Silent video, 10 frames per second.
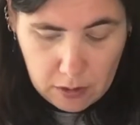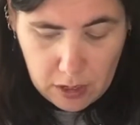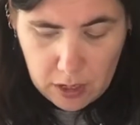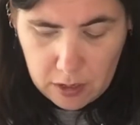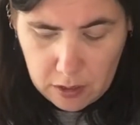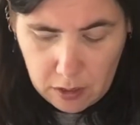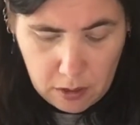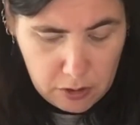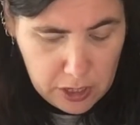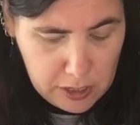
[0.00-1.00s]
I learned a
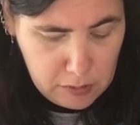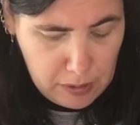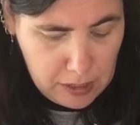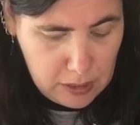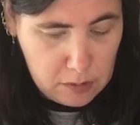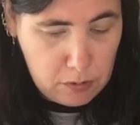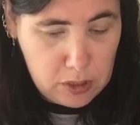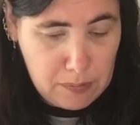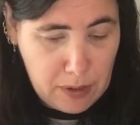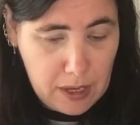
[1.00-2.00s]
lot of things making this
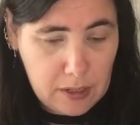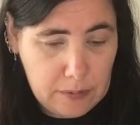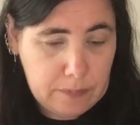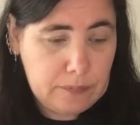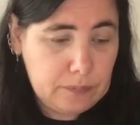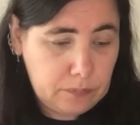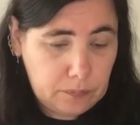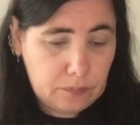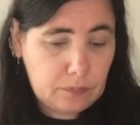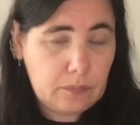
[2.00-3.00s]
project bag.
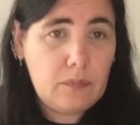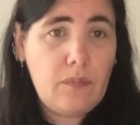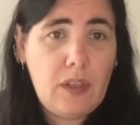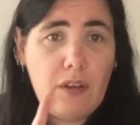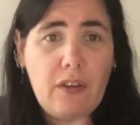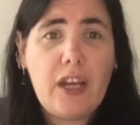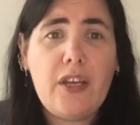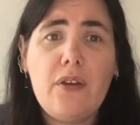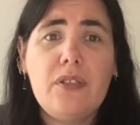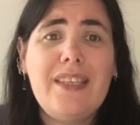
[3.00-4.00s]
I
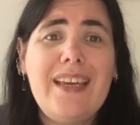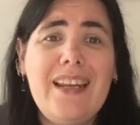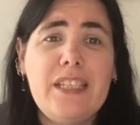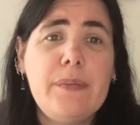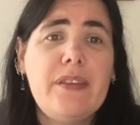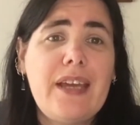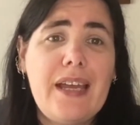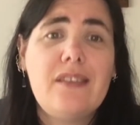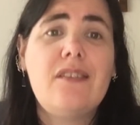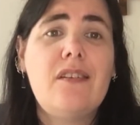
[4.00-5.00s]
used the Elizabeth
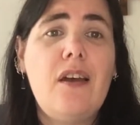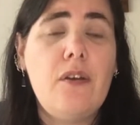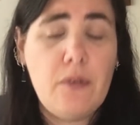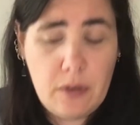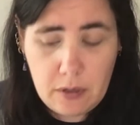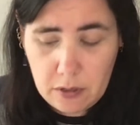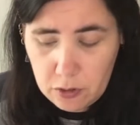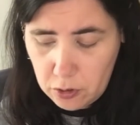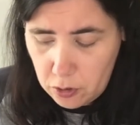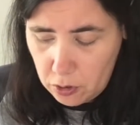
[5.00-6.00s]
Canso
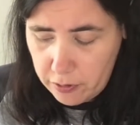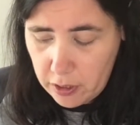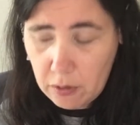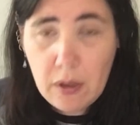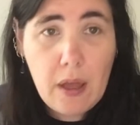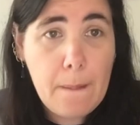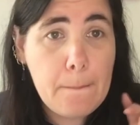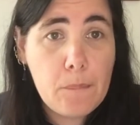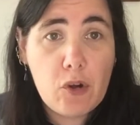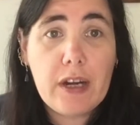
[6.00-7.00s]
tutorial,
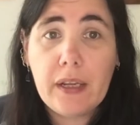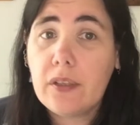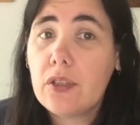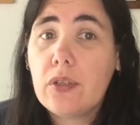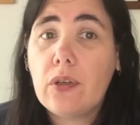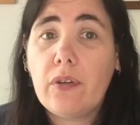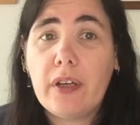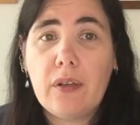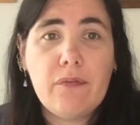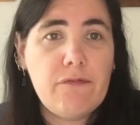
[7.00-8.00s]
brilliant
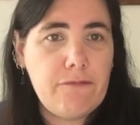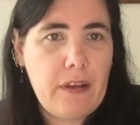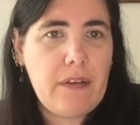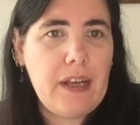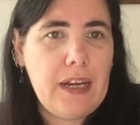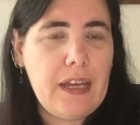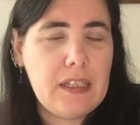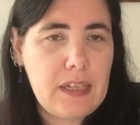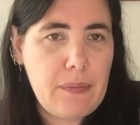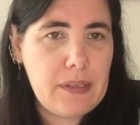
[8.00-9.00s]
tutorial, very clear,
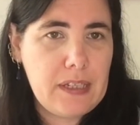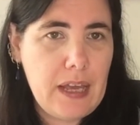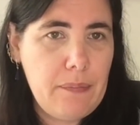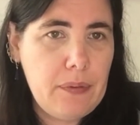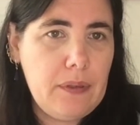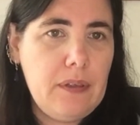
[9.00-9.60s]
step by step.